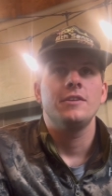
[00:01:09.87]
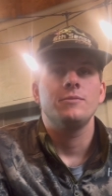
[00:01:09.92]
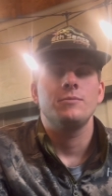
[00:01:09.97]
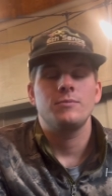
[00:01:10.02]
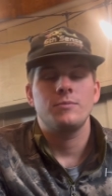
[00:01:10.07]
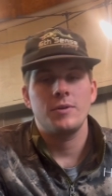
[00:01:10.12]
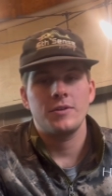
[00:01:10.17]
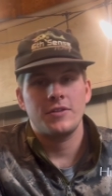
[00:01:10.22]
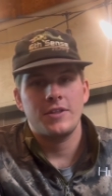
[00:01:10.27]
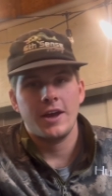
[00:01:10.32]

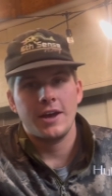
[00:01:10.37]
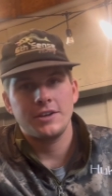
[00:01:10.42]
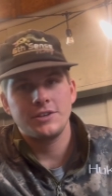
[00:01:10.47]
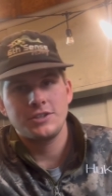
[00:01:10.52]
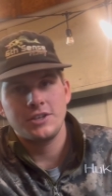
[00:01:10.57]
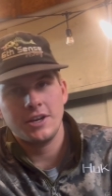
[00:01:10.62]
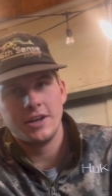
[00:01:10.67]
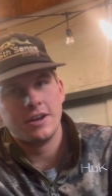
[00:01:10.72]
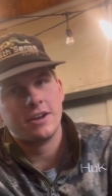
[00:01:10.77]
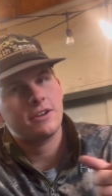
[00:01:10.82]
with that
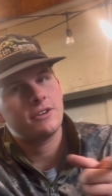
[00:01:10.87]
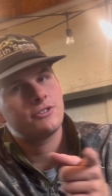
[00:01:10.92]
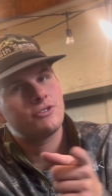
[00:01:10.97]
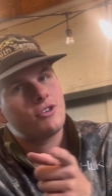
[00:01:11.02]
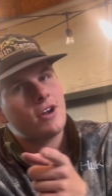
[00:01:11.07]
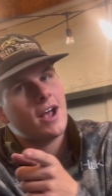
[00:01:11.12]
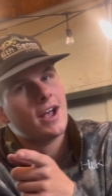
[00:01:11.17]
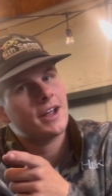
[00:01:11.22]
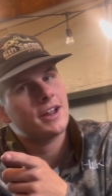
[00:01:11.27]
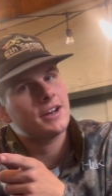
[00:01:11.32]
jig, you're
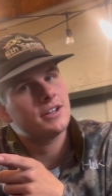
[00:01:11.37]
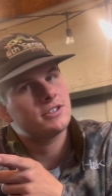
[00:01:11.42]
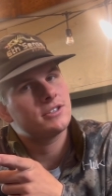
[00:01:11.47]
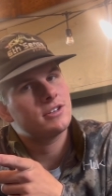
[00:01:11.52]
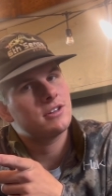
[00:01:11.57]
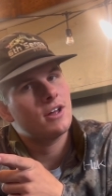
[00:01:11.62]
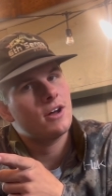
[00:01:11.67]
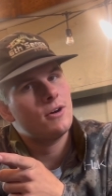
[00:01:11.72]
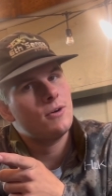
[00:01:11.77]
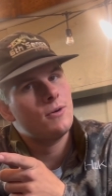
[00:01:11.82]
dragging it
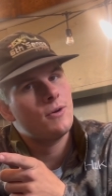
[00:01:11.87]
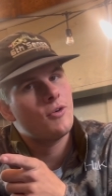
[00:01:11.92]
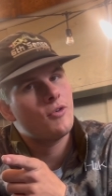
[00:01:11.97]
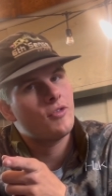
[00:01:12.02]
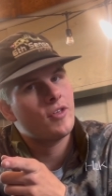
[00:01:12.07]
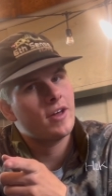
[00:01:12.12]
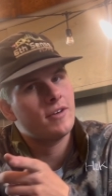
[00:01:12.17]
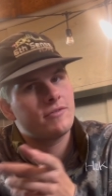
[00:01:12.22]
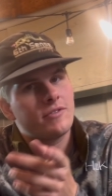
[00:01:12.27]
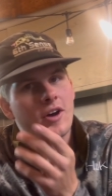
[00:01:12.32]
slow,
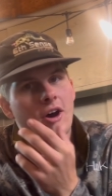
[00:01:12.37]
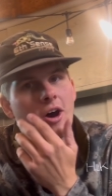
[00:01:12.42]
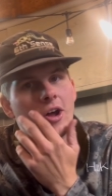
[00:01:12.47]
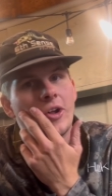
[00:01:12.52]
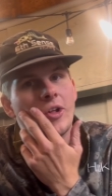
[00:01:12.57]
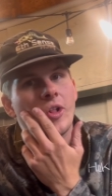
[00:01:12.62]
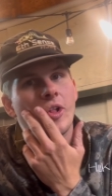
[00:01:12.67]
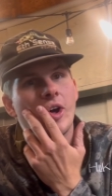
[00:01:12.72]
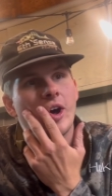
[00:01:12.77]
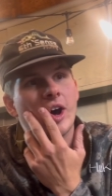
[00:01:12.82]
they've got
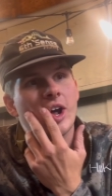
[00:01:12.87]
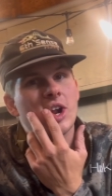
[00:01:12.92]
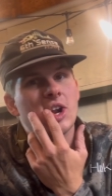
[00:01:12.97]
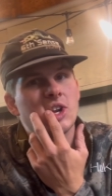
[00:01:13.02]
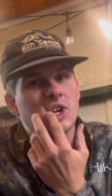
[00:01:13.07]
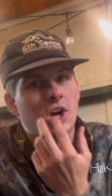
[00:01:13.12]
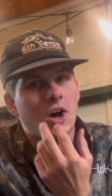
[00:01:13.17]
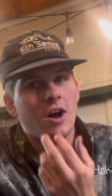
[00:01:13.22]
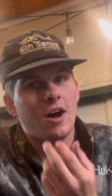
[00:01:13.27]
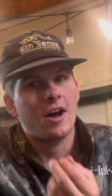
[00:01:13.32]
a lot of
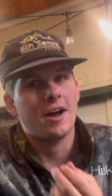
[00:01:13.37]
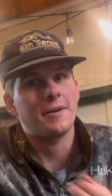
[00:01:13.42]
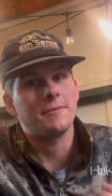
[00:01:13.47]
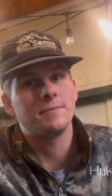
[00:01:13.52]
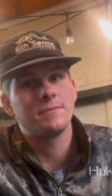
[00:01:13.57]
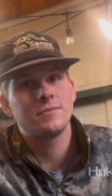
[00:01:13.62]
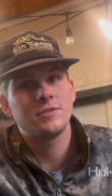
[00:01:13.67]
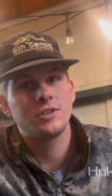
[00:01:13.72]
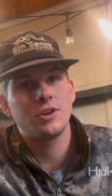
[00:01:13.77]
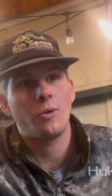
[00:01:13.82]
time
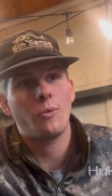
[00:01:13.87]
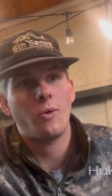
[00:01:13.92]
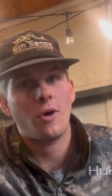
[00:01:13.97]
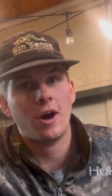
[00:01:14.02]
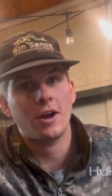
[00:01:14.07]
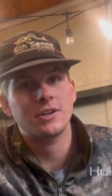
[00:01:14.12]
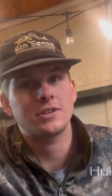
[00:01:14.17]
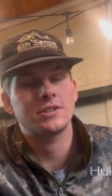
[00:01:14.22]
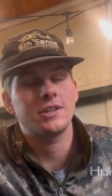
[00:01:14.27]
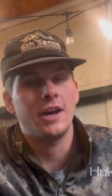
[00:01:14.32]
to
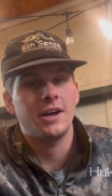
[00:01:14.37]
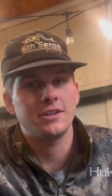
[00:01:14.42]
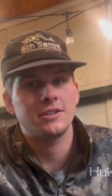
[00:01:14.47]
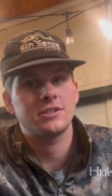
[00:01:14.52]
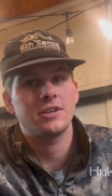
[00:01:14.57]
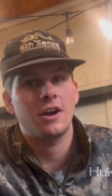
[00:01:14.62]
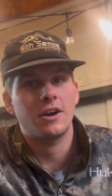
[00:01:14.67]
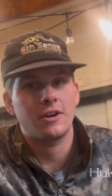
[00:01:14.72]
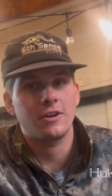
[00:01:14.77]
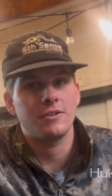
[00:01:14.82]
watch that
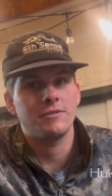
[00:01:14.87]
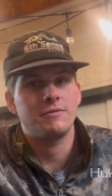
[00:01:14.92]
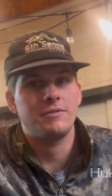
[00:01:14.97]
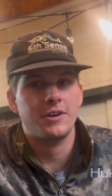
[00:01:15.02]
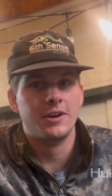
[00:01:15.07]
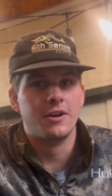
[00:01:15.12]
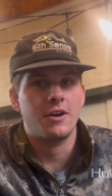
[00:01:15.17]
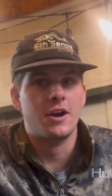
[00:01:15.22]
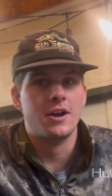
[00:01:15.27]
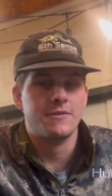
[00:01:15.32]
sucker and
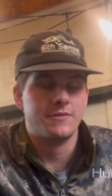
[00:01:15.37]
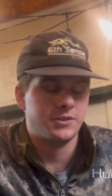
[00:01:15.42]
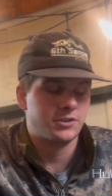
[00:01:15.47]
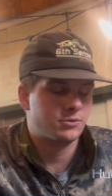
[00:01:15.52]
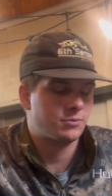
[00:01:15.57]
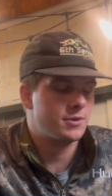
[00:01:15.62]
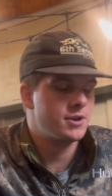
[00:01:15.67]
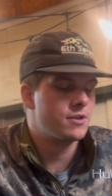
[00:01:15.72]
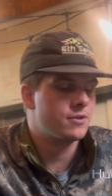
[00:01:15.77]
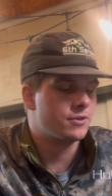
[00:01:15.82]
figure out if
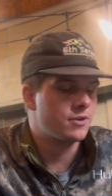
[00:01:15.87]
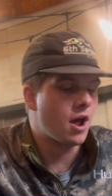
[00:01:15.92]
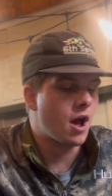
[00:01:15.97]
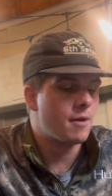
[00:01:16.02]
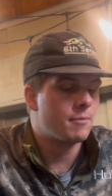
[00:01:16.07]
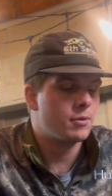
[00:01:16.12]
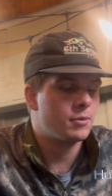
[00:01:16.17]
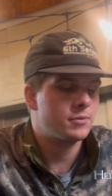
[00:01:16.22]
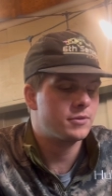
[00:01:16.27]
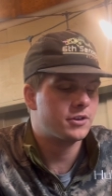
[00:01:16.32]
it's real or
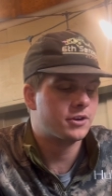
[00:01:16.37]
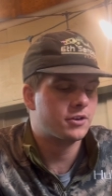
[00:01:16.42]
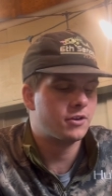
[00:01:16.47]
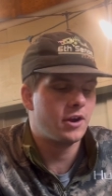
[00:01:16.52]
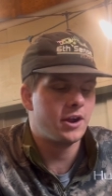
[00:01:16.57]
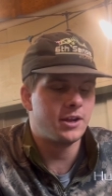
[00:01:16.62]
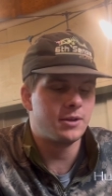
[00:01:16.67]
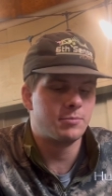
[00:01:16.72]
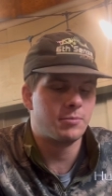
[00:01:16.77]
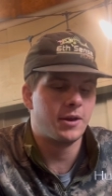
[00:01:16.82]
not. But with a
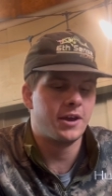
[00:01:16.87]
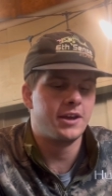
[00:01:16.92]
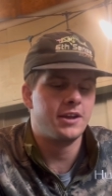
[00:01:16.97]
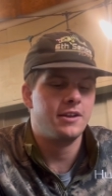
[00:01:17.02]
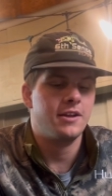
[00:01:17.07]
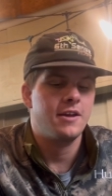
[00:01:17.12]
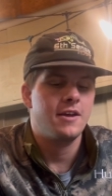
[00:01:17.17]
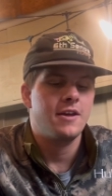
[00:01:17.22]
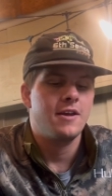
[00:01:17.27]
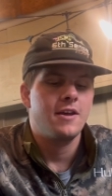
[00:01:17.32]
crankbait,
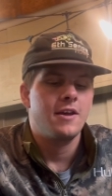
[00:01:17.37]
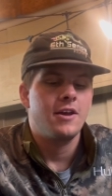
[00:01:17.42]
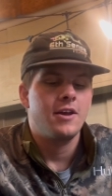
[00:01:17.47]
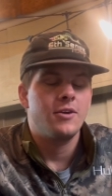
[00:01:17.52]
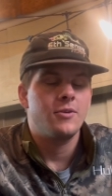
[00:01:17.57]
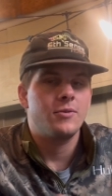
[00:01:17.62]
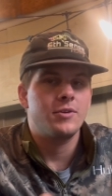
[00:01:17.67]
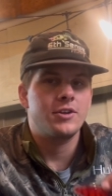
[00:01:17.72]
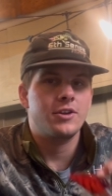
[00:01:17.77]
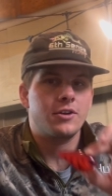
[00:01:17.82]

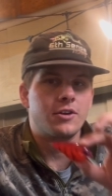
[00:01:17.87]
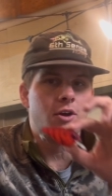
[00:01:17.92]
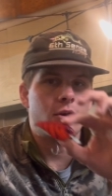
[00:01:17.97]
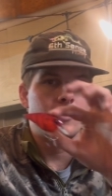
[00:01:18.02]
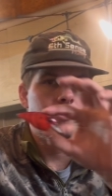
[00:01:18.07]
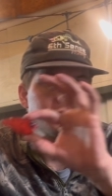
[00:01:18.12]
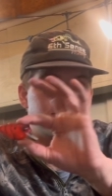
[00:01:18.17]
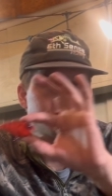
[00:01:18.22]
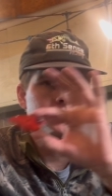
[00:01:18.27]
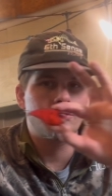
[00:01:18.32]
when you're
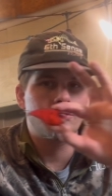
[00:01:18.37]
going